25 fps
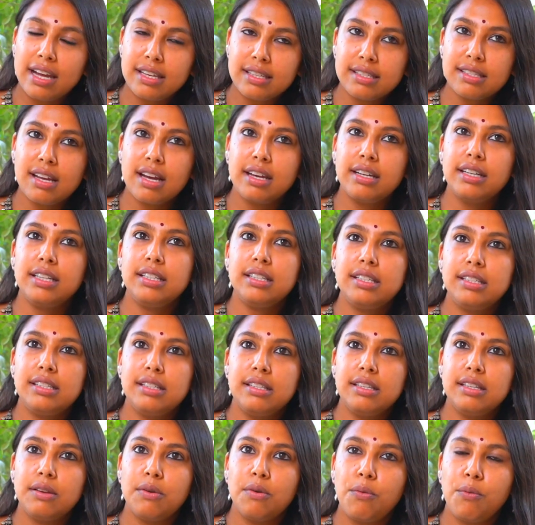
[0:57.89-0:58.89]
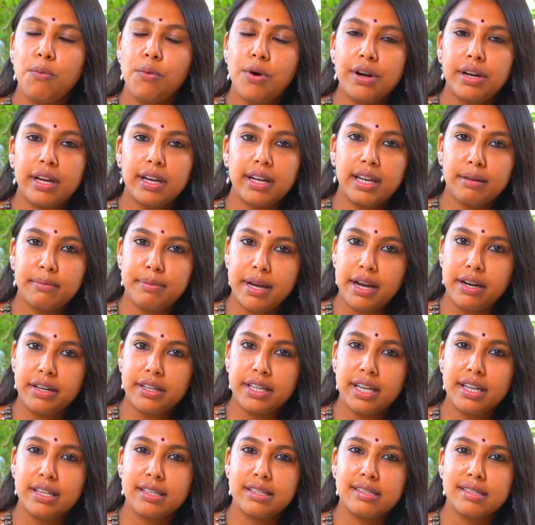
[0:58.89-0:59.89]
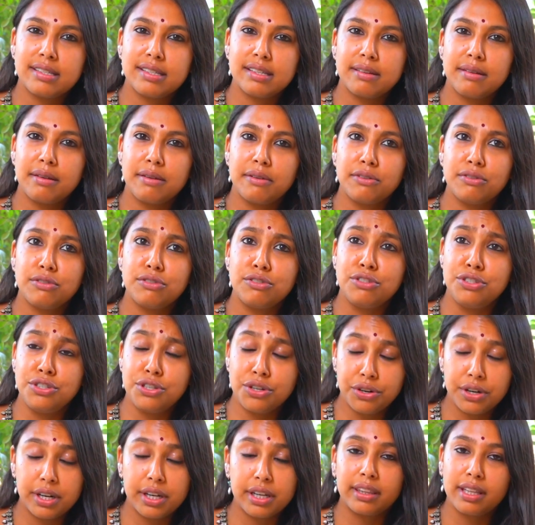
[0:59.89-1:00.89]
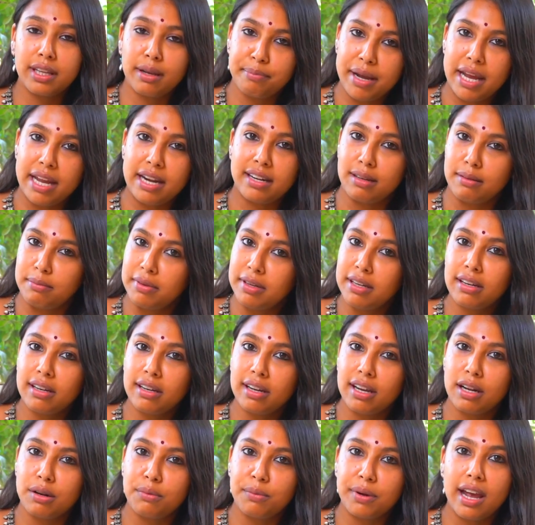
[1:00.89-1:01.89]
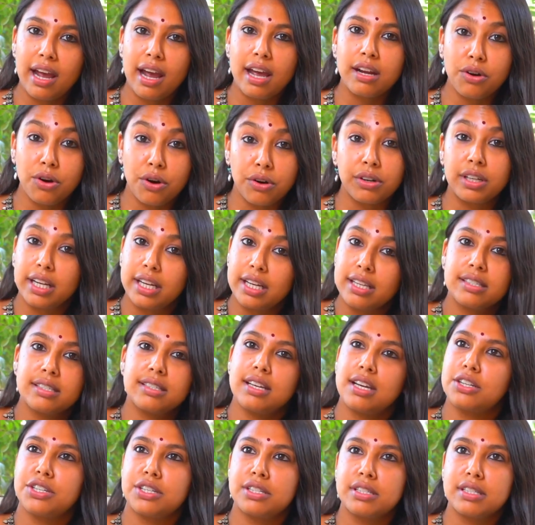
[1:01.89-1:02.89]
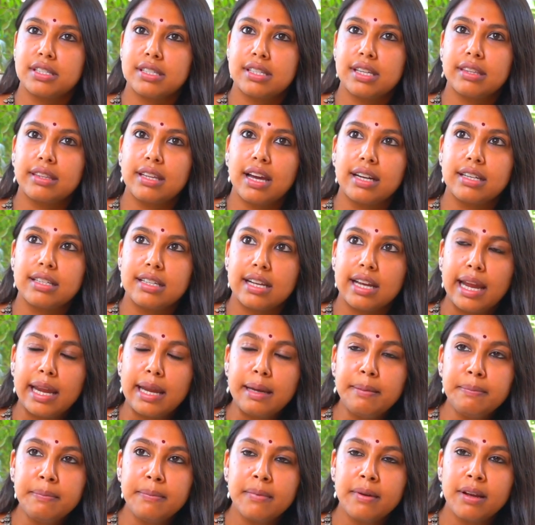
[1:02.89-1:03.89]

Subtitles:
started working at Paradise during the pandemic, and we had online sessions at that time.